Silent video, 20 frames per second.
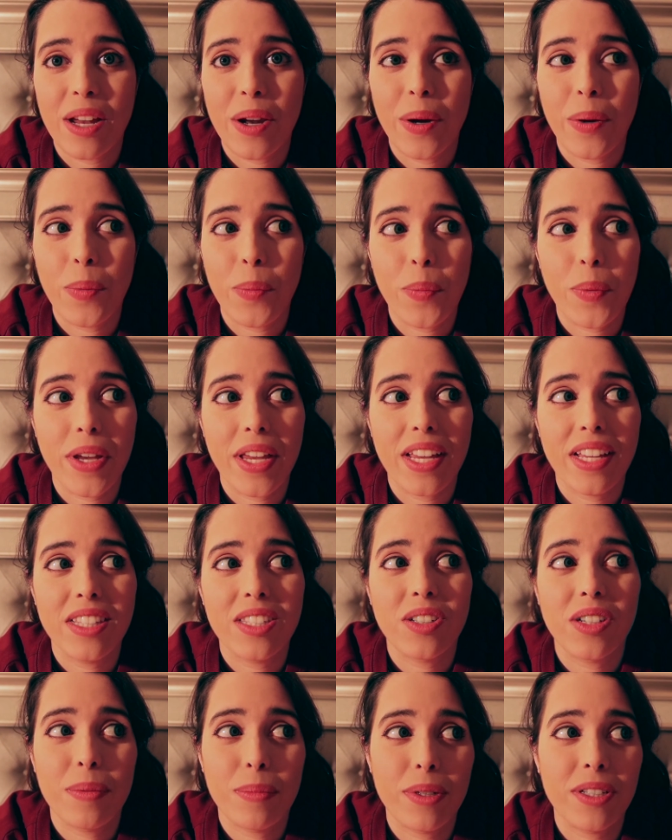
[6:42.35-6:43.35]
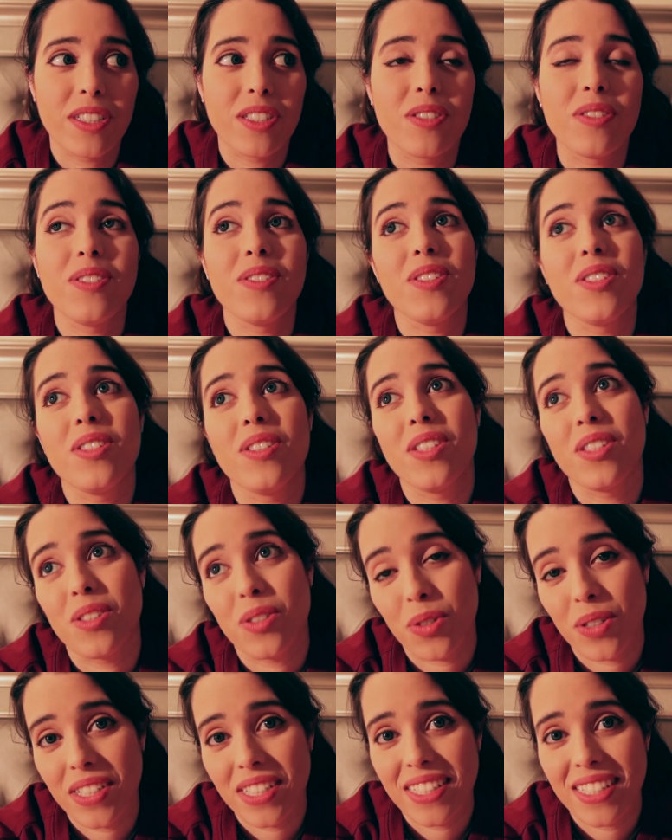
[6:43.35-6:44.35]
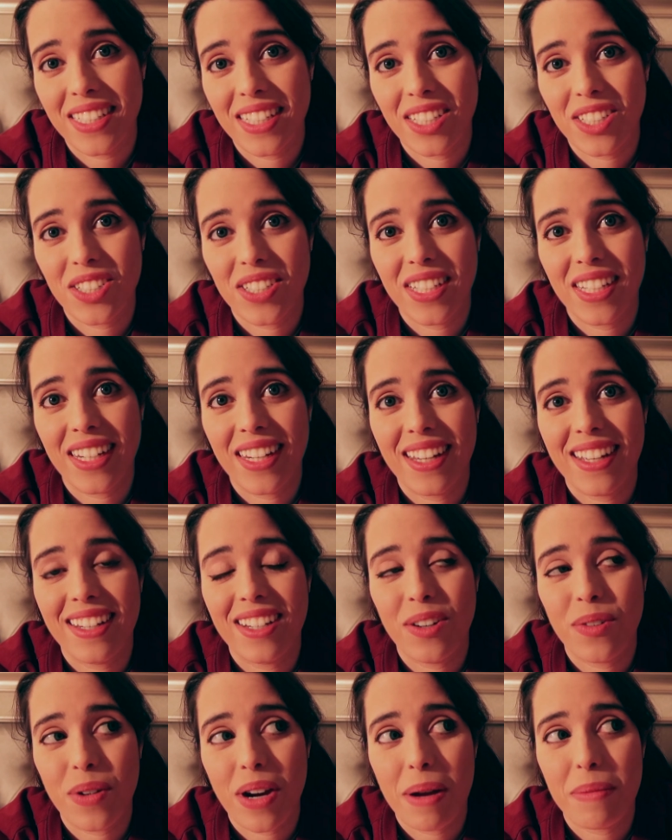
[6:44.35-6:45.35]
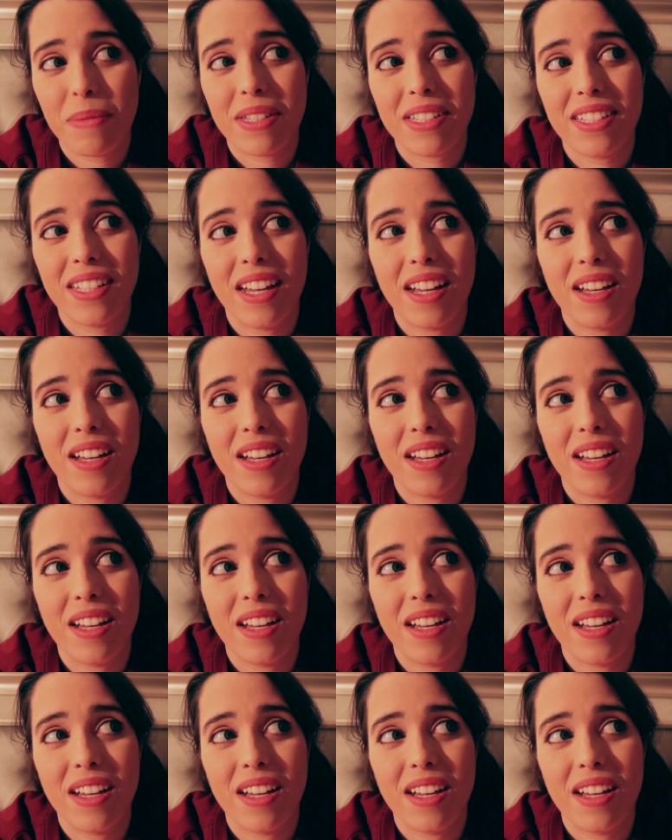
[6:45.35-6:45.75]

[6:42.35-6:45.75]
and we took a bus to the train station and grabbed